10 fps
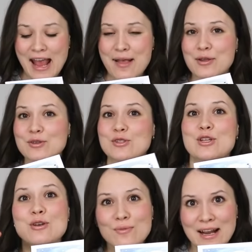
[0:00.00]
And there's
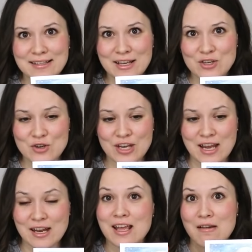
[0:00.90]
2 ways that you
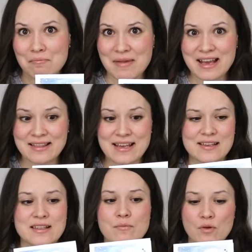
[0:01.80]
can make
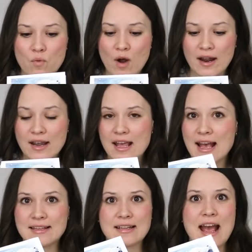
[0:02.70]
these. Number one,
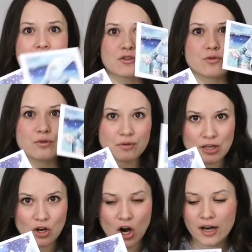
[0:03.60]
as an actual
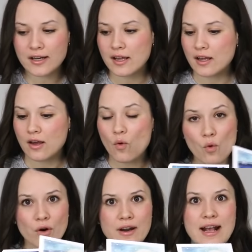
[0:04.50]
greeting card,
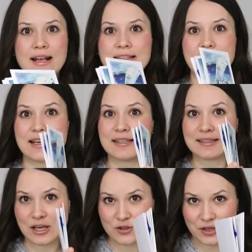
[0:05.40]
or as a
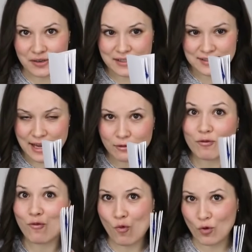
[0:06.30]
stationery set
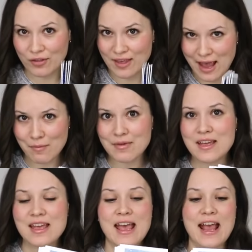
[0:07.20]
for them.
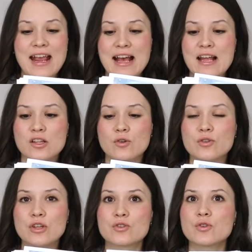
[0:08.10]
And
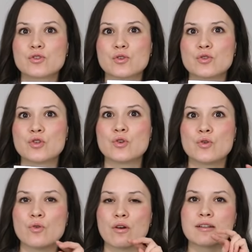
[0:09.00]
there's also
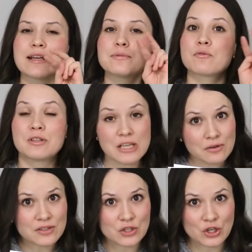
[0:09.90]
2 types of
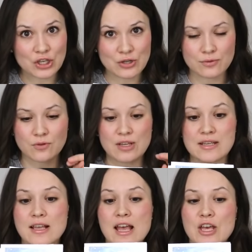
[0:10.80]
materials that you can use for
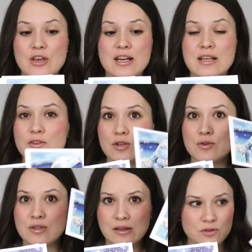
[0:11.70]
these. You can either
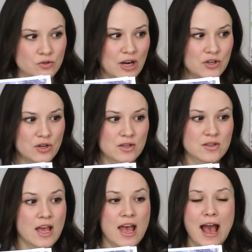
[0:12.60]
use
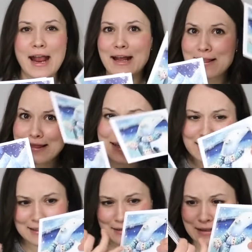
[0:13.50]
illustrations, and
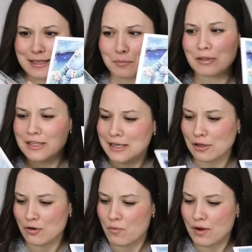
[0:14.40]
these
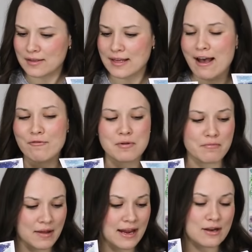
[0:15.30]
particular ones have
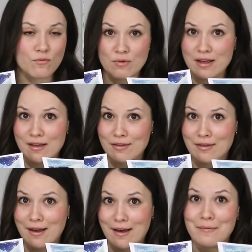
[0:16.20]
been made
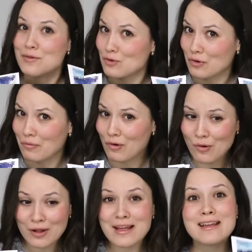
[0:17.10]
with, drum
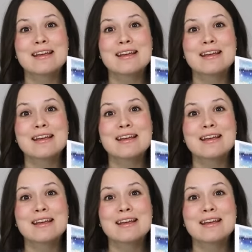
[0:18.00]
roll,